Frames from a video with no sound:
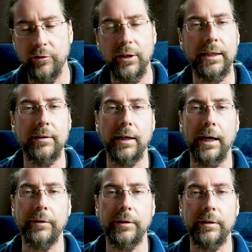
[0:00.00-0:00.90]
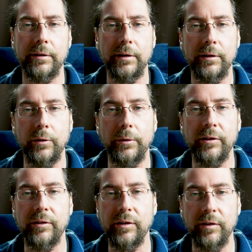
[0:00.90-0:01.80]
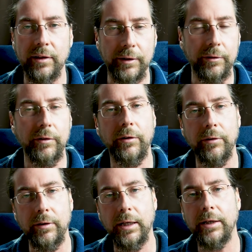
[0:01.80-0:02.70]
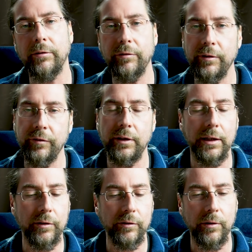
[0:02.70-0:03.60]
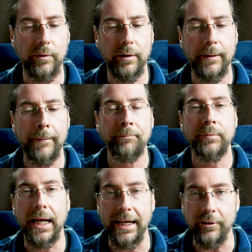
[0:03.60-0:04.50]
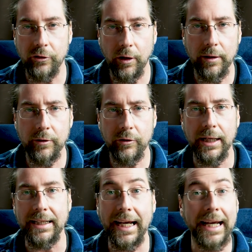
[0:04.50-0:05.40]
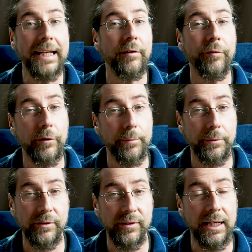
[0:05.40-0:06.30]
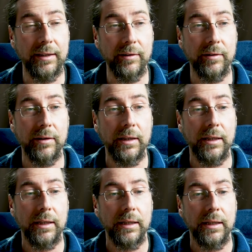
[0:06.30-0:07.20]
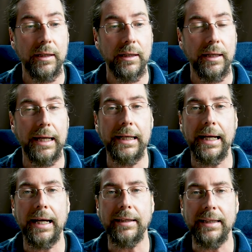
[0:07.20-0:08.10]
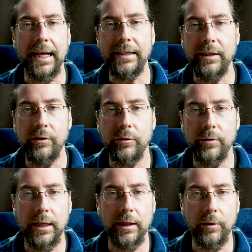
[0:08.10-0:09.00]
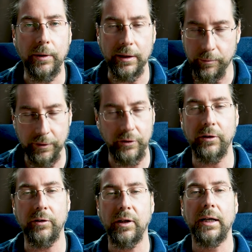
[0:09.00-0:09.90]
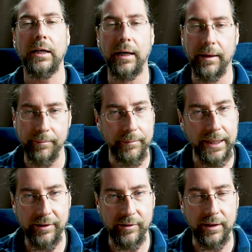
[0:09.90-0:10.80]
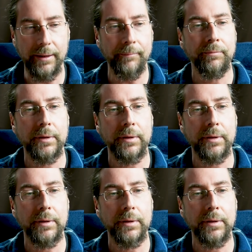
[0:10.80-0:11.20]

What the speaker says: checked how the noise is at 130, 150 and so on. I charged at 84%. And I got 92 kilowatt, which is amazing.